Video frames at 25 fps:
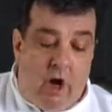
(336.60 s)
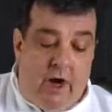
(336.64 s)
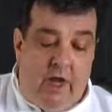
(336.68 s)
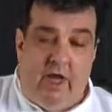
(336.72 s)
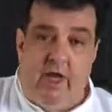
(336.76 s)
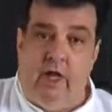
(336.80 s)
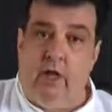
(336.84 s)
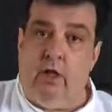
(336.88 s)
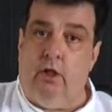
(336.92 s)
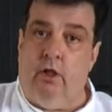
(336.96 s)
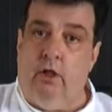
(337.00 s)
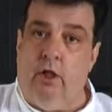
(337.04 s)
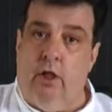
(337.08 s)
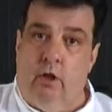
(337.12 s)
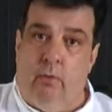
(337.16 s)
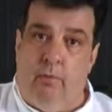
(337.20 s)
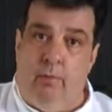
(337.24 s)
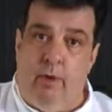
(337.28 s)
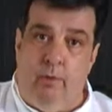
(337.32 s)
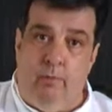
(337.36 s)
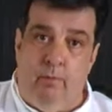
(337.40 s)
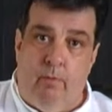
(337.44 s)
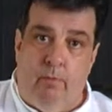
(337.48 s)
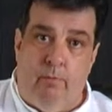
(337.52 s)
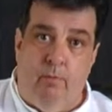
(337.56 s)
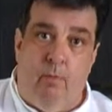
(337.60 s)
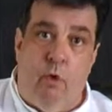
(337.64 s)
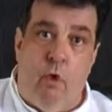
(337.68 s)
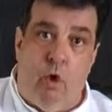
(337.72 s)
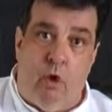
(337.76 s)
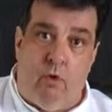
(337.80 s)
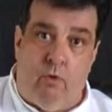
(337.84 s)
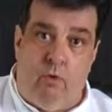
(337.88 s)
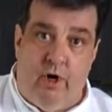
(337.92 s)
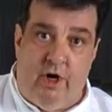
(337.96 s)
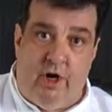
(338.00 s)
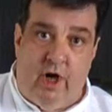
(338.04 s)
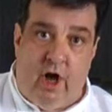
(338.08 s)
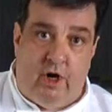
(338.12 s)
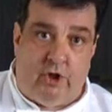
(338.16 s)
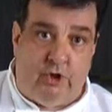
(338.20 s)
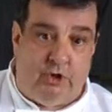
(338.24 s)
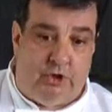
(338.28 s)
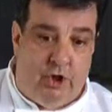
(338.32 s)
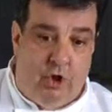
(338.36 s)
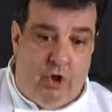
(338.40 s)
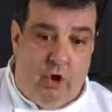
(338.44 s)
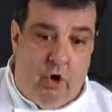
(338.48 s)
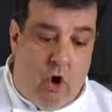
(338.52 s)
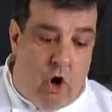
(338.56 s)
to get a little bit more
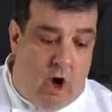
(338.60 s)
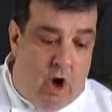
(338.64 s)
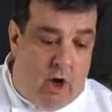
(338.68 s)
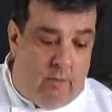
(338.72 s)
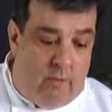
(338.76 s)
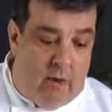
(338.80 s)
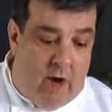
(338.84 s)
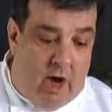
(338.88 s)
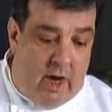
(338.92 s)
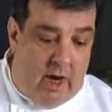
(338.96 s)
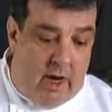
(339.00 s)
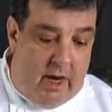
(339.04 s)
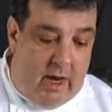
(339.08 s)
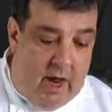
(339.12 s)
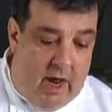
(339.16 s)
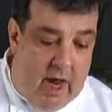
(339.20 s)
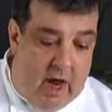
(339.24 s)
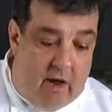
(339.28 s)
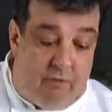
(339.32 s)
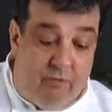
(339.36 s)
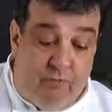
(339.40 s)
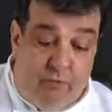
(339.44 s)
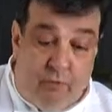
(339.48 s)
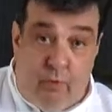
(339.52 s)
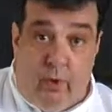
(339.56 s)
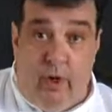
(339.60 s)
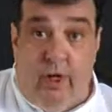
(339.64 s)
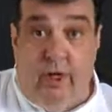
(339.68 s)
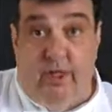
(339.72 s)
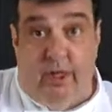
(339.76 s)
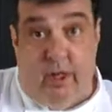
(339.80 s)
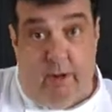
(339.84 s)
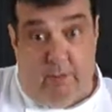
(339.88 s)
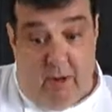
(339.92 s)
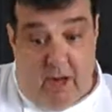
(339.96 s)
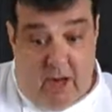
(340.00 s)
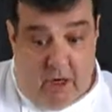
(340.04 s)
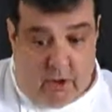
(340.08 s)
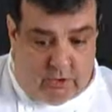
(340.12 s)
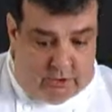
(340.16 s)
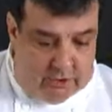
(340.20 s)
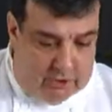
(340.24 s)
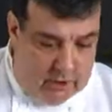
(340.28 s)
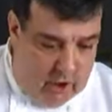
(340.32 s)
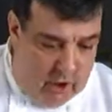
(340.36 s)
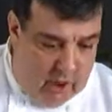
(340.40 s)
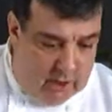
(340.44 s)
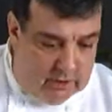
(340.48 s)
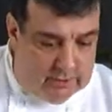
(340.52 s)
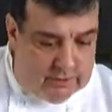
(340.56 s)
reduction on my fruits de mer
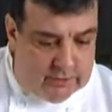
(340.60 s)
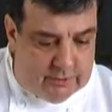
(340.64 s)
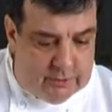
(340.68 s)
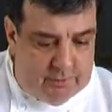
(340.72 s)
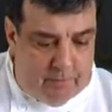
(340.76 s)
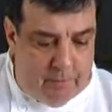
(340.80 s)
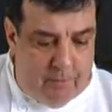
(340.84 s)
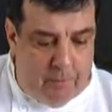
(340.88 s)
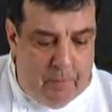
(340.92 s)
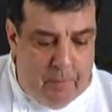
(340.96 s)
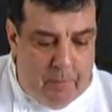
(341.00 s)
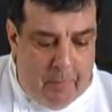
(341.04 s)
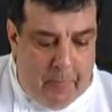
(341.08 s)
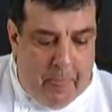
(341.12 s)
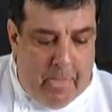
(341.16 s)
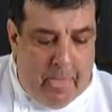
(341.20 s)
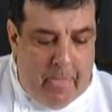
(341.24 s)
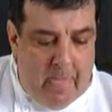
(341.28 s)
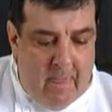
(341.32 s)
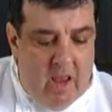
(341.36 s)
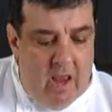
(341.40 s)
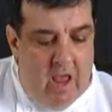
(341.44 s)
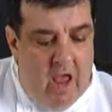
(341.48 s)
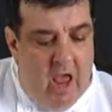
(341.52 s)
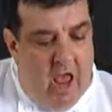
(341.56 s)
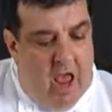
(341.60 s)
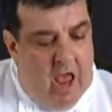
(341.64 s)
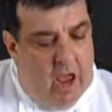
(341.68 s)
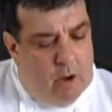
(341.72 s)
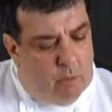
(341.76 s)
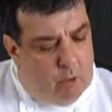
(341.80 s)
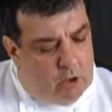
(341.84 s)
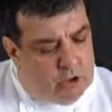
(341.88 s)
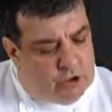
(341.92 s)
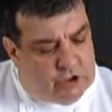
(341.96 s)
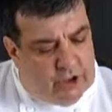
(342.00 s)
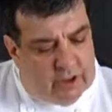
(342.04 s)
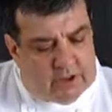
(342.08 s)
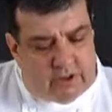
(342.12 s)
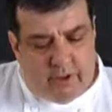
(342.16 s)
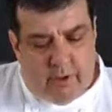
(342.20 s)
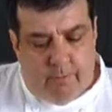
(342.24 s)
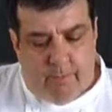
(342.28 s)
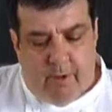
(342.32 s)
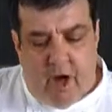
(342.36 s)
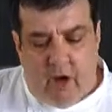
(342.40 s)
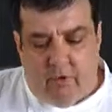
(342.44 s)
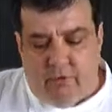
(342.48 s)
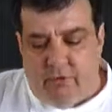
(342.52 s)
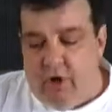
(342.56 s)
sauce. And we're just
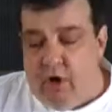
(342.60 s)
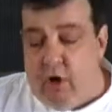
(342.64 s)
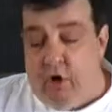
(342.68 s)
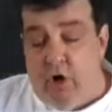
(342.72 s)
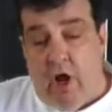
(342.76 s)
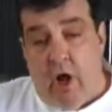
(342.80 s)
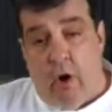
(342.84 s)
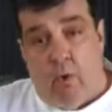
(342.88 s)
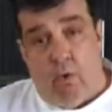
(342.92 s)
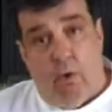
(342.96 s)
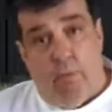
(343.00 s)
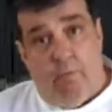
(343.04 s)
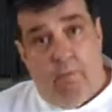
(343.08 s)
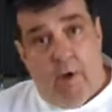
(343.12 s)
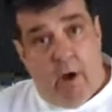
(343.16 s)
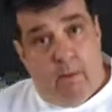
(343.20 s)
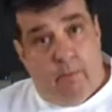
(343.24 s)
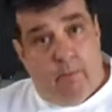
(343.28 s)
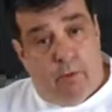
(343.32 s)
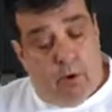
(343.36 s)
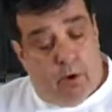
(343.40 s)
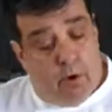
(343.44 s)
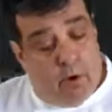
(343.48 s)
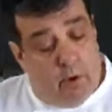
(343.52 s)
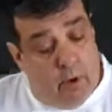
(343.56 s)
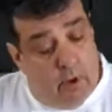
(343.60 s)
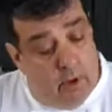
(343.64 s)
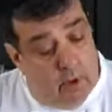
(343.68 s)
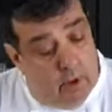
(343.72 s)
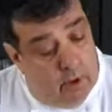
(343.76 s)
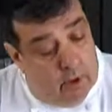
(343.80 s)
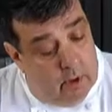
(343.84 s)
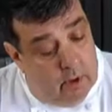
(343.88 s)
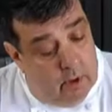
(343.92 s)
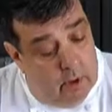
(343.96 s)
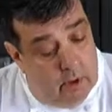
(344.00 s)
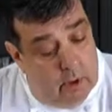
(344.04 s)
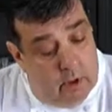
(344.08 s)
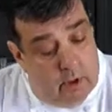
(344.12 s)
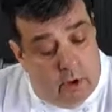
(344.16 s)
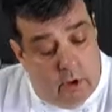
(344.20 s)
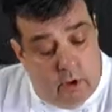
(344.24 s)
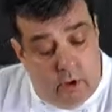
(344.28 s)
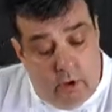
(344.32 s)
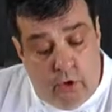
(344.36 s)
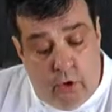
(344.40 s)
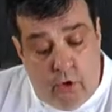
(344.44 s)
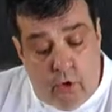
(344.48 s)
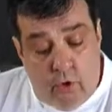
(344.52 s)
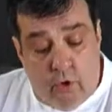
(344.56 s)
about there. Now remember,
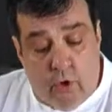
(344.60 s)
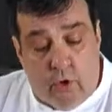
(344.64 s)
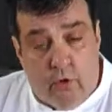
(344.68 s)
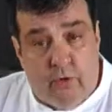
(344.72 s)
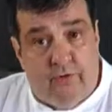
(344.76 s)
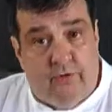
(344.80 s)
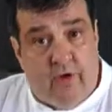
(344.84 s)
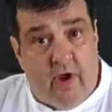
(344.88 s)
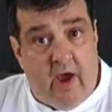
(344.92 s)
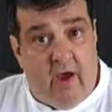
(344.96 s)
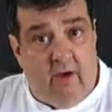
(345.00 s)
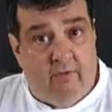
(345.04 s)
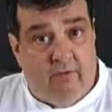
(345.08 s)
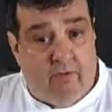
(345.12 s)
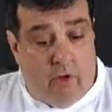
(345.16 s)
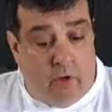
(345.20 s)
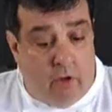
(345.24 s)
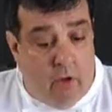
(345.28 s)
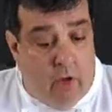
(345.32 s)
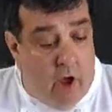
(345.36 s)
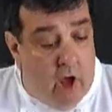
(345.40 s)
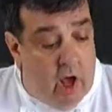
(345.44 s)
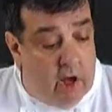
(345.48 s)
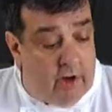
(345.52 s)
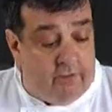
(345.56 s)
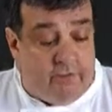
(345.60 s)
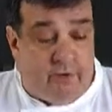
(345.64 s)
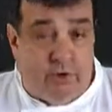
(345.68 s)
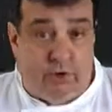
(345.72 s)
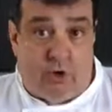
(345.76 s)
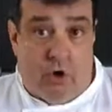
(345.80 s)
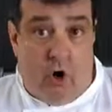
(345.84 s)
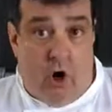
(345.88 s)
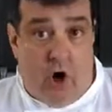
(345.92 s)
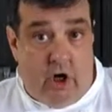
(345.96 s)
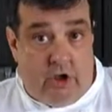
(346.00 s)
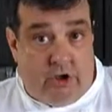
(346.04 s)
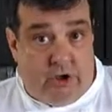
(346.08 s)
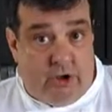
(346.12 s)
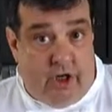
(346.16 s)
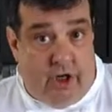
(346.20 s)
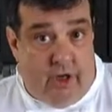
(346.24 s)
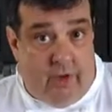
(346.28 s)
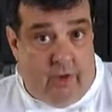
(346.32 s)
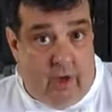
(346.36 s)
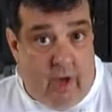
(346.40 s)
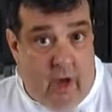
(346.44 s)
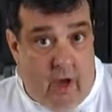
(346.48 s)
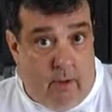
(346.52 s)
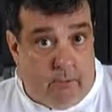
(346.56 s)
noodles have a lot of starch
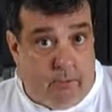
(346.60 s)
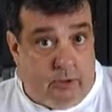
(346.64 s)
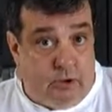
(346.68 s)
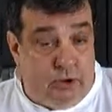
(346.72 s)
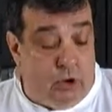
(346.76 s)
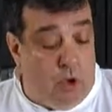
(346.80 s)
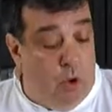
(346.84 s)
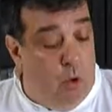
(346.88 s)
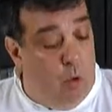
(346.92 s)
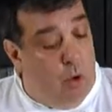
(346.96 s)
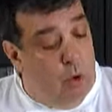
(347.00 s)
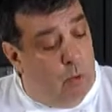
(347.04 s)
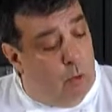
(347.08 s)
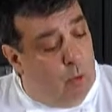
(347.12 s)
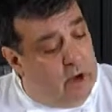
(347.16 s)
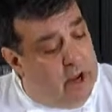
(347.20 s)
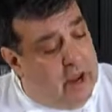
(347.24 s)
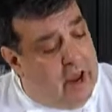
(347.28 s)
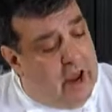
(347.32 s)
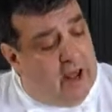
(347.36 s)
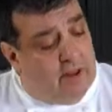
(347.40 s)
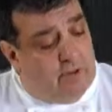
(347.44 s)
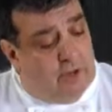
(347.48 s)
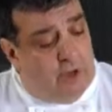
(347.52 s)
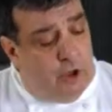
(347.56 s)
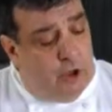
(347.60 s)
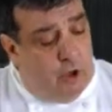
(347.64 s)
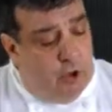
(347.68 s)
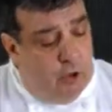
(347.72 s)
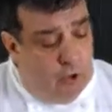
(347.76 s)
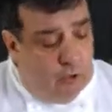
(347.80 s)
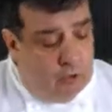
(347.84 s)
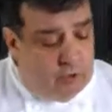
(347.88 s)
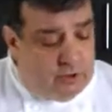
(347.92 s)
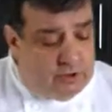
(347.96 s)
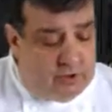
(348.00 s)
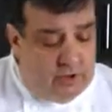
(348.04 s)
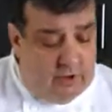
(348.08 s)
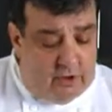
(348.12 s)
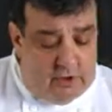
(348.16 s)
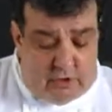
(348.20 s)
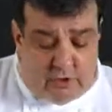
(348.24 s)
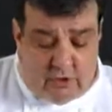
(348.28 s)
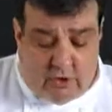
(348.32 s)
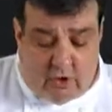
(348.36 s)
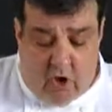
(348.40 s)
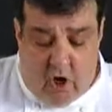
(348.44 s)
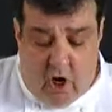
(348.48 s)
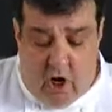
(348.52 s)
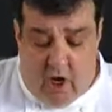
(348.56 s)
in them. So when we add the noodles to the
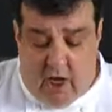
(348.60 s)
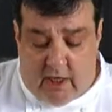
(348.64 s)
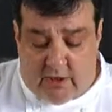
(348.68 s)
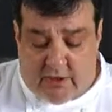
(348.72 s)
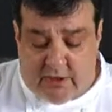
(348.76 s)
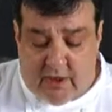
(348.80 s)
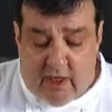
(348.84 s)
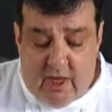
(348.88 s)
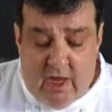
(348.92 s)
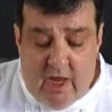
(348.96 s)
sauce